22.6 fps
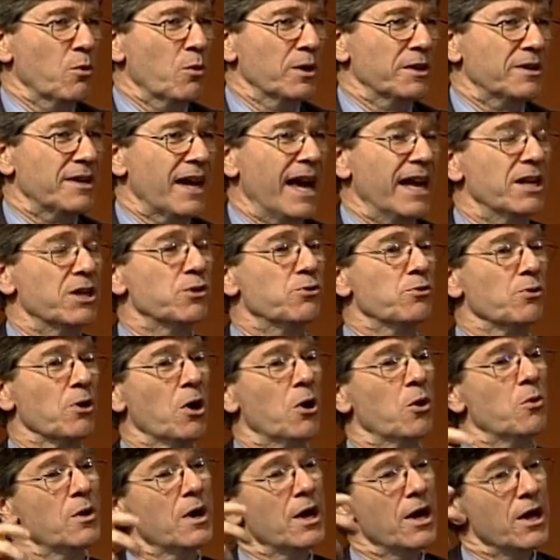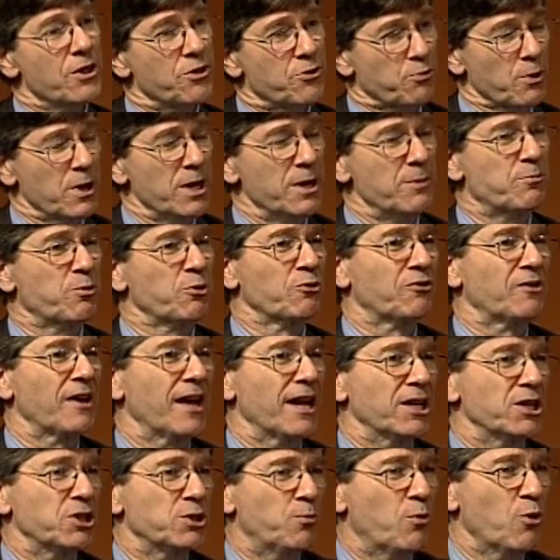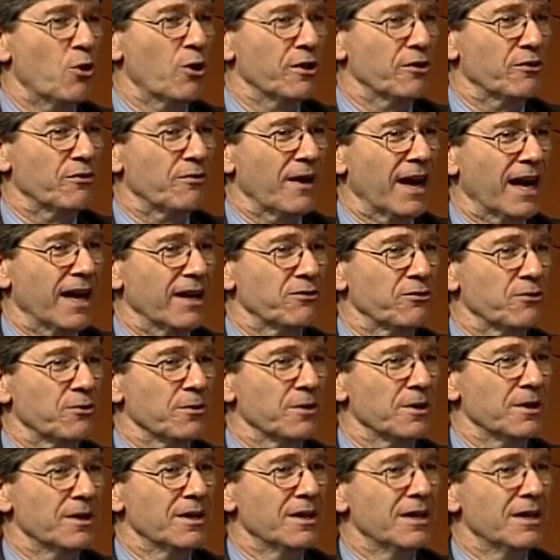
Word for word: would tend to grow three percentage points faster.